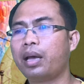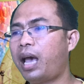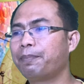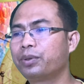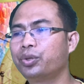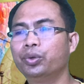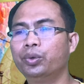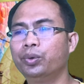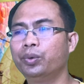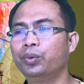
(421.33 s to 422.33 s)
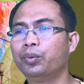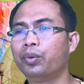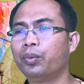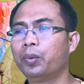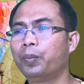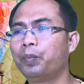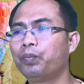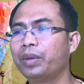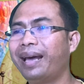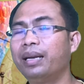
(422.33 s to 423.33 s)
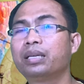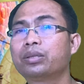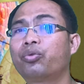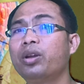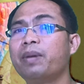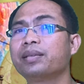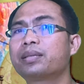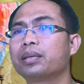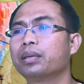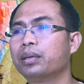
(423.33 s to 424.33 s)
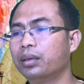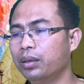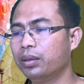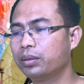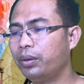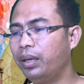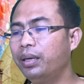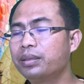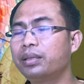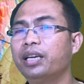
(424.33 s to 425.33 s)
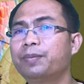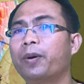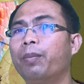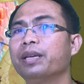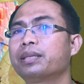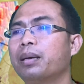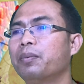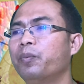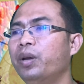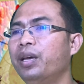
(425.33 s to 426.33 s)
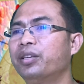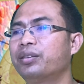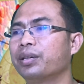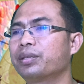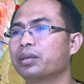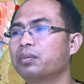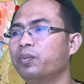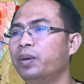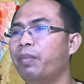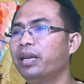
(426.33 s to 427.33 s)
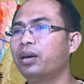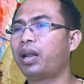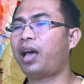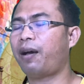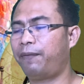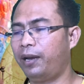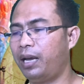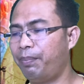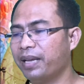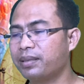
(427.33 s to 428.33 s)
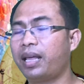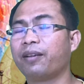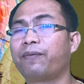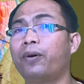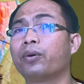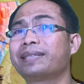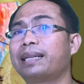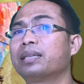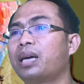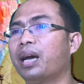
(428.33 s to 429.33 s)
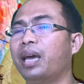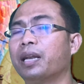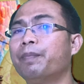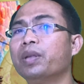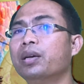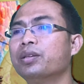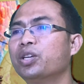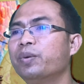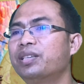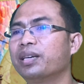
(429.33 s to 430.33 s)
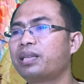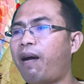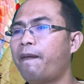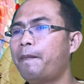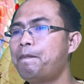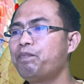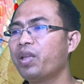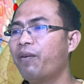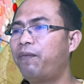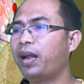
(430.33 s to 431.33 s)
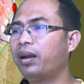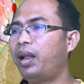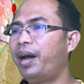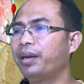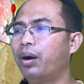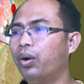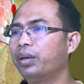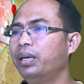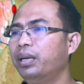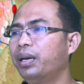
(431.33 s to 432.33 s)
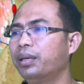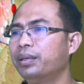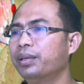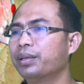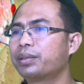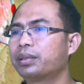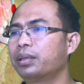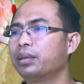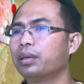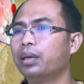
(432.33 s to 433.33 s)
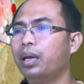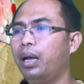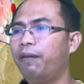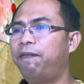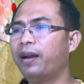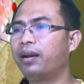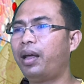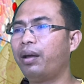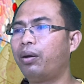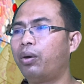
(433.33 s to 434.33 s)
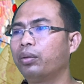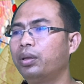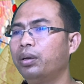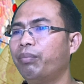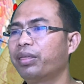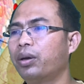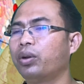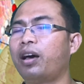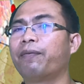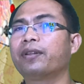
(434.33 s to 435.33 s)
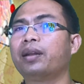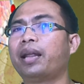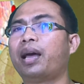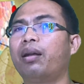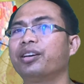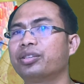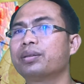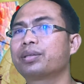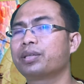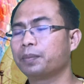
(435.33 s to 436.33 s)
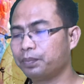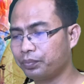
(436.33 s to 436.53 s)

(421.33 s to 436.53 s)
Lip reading: up to at least 3 months. So in this stage, probably we might not have a baseline for setting target. So we just finalize all the indicators, finalize all the method of the data collections,